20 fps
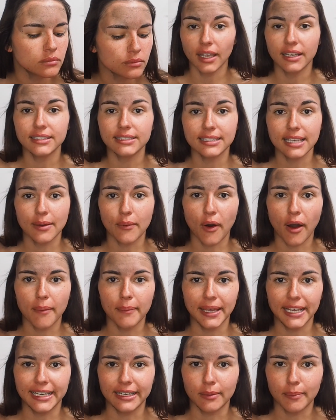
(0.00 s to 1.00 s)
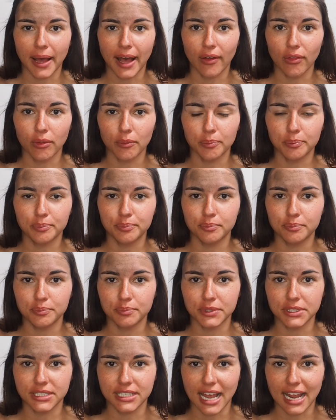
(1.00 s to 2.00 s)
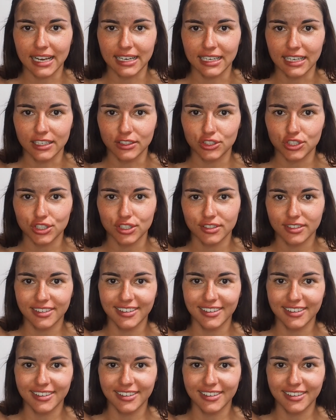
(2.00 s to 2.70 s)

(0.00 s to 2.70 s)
See what I mean about the stainage?